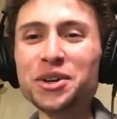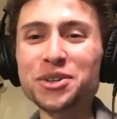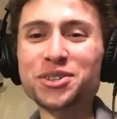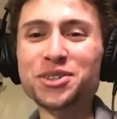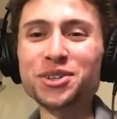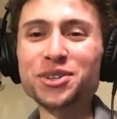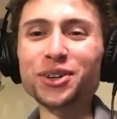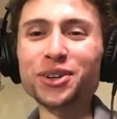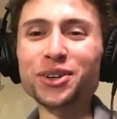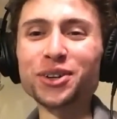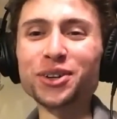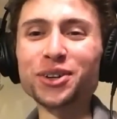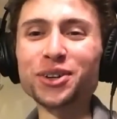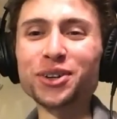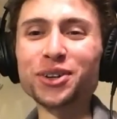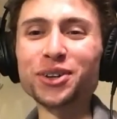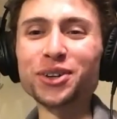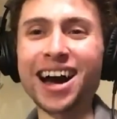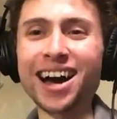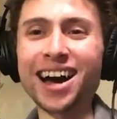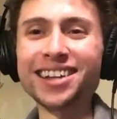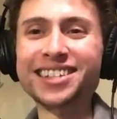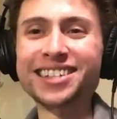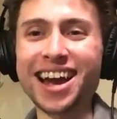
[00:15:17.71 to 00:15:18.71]
you still got a
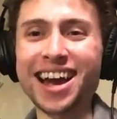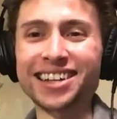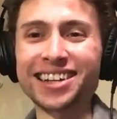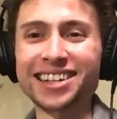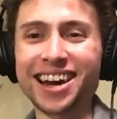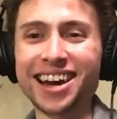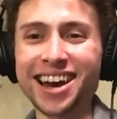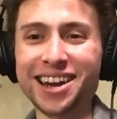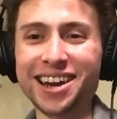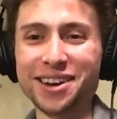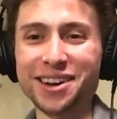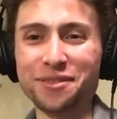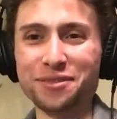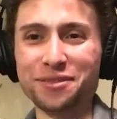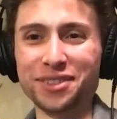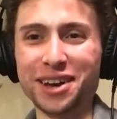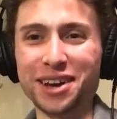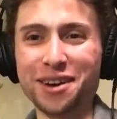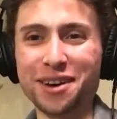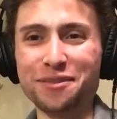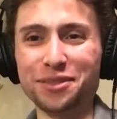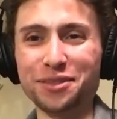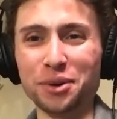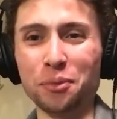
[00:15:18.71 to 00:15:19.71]
contact high of
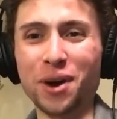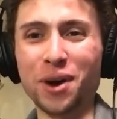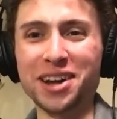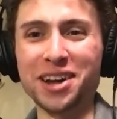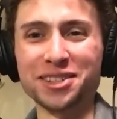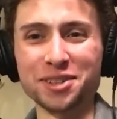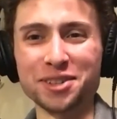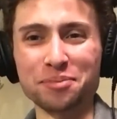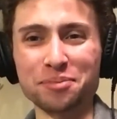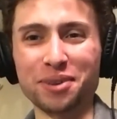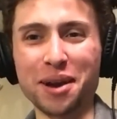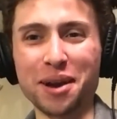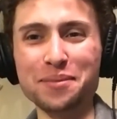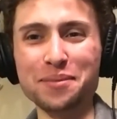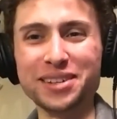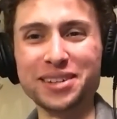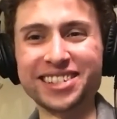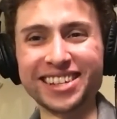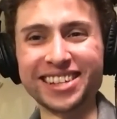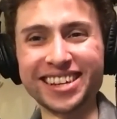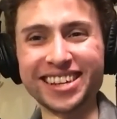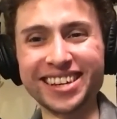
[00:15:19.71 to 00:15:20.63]
the white supremacy.